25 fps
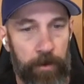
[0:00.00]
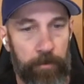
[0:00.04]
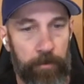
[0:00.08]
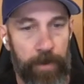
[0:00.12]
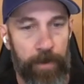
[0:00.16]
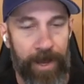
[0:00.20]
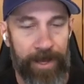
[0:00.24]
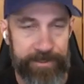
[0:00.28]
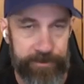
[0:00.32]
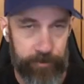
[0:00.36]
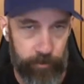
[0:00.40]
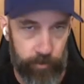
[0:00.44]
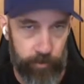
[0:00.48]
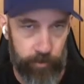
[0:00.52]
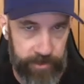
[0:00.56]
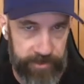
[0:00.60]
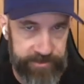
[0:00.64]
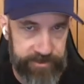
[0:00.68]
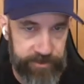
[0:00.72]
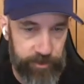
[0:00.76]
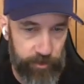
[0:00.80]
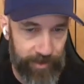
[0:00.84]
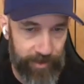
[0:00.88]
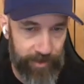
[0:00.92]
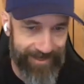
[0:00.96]
as it
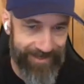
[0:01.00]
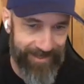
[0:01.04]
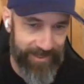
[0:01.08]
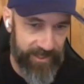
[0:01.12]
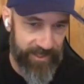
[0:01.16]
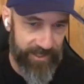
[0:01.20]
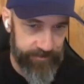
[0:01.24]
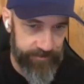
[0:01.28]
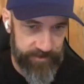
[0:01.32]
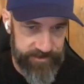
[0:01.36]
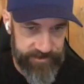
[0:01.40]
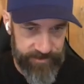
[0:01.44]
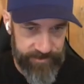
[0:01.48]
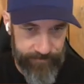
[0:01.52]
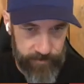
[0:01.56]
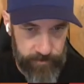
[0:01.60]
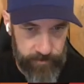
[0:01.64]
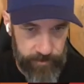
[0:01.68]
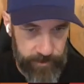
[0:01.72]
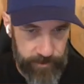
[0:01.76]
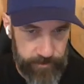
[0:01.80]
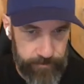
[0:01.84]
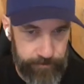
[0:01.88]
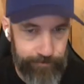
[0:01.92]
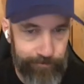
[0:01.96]
relates to India
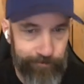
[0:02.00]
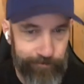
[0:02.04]
specifically.